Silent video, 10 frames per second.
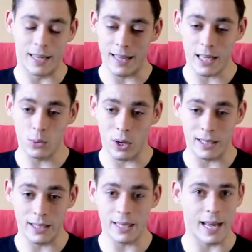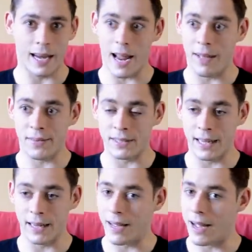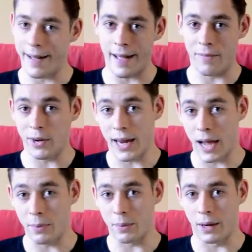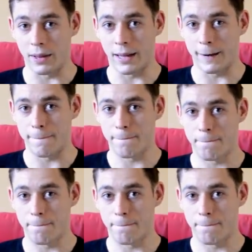And that's what I did. And I have to say, I'm very happy about that.